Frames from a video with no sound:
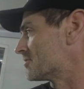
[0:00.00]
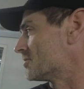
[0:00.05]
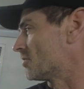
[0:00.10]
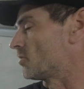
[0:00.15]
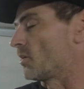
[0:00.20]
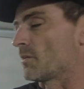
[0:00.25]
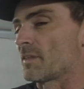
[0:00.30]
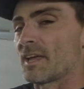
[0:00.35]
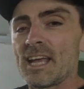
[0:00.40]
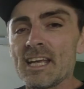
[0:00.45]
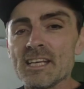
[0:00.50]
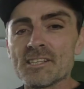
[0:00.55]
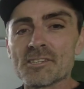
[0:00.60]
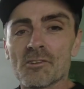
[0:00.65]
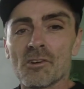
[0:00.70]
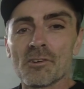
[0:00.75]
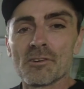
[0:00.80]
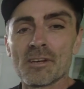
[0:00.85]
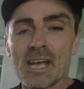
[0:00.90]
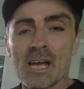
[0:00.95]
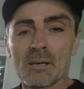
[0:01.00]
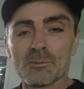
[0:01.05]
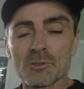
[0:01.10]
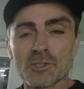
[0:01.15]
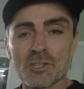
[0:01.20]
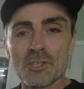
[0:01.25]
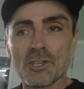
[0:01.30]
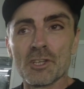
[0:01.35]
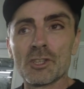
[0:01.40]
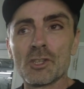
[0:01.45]
So I've got the heater on now. I'm
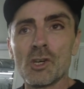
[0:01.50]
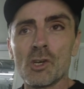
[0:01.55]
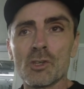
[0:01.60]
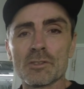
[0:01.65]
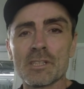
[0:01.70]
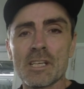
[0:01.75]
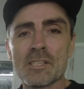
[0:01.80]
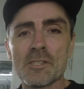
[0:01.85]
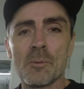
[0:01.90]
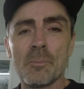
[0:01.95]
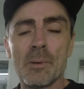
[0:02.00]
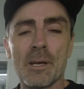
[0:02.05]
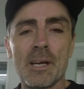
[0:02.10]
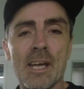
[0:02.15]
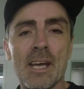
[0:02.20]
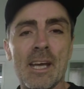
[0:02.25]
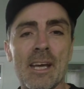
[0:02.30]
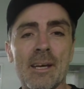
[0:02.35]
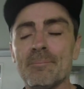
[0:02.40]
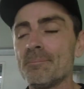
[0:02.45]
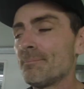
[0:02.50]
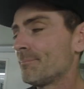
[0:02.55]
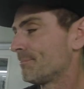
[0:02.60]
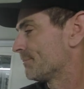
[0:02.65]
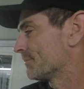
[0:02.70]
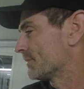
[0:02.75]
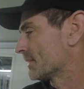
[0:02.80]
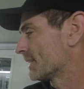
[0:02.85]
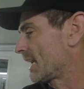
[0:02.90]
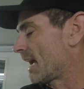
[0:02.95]
just going to cook this up in here,
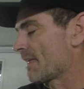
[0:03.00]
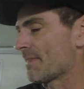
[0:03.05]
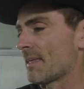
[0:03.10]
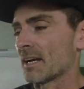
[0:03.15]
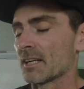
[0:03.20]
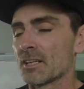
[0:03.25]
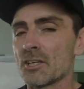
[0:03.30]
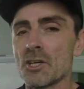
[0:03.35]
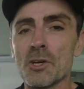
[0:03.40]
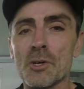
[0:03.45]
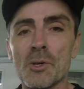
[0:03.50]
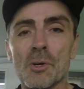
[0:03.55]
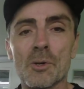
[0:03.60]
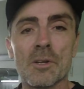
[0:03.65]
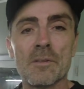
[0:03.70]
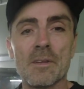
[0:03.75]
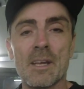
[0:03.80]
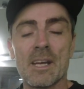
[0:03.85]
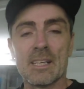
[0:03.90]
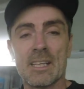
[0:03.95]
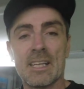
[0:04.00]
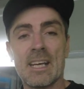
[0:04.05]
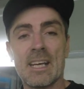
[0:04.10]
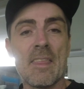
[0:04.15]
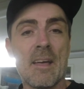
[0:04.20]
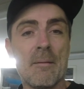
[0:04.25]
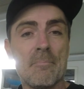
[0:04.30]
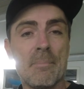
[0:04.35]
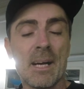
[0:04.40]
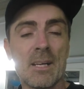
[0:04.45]
get that cured, and then
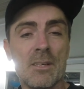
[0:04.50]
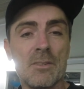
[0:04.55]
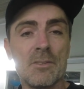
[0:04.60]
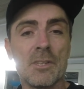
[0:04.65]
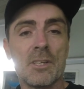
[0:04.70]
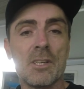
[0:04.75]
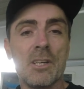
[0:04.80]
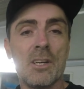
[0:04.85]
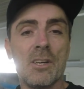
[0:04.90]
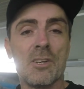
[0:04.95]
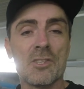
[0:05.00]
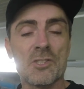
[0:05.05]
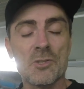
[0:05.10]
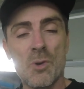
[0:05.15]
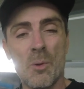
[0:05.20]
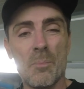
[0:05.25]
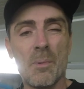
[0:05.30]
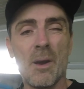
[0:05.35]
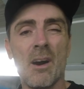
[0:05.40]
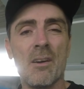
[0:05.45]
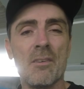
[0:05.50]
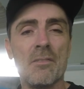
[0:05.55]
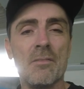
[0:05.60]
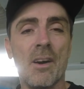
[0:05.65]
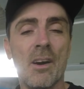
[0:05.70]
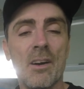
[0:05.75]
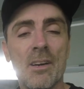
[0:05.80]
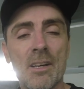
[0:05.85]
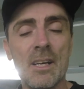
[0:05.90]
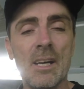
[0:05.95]
get that back on the car, swap it
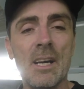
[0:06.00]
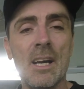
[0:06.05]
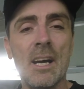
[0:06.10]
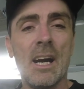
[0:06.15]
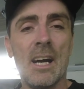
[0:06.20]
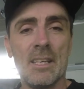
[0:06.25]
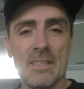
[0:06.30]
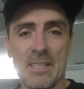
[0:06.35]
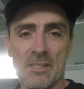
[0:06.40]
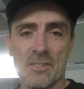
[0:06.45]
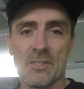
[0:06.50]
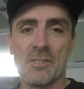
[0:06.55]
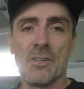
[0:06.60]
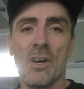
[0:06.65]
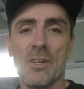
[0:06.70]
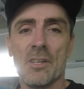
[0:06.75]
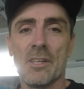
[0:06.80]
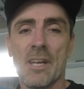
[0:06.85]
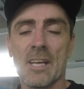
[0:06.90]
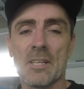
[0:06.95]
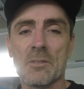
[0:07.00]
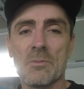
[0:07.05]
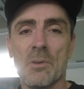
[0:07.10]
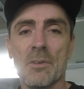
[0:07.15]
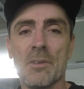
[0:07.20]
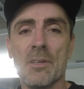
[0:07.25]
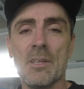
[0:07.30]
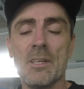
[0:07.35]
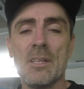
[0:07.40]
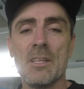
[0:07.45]
over, and then start the next
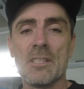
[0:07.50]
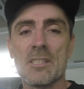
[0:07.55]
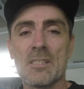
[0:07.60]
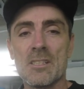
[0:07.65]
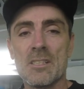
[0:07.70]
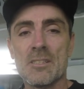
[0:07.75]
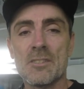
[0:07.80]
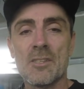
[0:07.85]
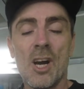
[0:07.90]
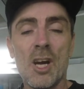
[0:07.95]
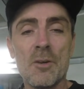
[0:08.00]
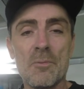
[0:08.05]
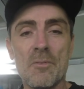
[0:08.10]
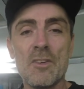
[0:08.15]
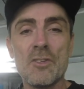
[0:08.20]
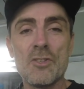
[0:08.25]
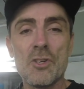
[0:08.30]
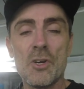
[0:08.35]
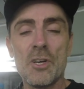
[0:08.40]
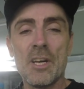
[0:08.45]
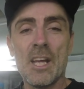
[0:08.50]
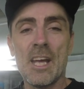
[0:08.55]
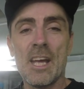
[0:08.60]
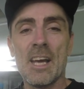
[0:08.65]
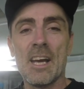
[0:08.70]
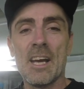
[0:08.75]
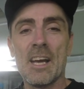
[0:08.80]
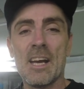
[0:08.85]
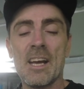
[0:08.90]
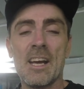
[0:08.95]
one. So I hope you enjoyed
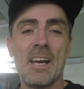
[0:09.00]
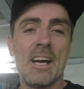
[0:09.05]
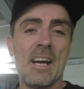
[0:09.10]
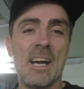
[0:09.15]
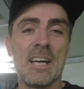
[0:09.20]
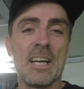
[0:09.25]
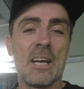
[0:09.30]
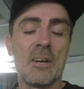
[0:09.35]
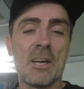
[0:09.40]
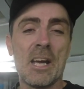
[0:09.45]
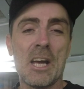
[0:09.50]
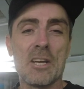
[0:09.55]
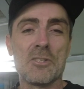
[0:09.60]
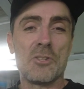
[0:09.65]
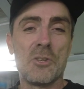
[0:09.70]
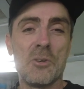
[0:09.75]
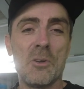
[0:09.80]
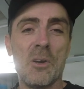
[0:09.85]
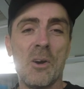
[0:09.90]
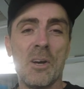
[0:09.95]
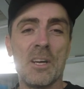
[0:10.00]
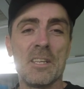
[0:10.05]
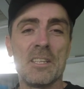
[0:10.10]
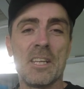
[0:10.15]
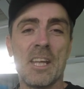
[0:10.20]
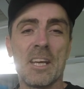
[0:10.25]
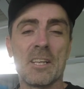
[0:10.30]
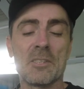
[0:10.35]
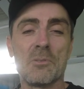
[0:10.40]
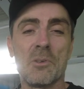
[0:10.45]
it. And I'll catch you lot
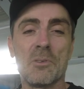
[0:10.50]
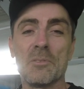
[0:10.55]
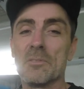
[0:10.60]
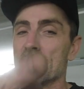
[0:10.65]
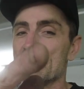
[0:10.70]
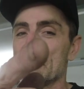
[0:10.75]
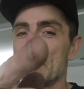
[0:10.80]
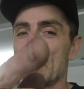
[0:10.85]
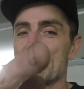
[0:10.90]
in the next one.